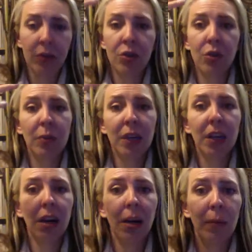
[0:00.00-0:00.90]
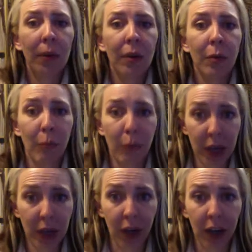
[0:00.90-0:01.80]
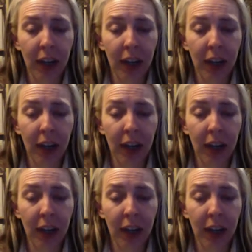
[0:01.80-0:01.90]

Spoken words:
to become bigger.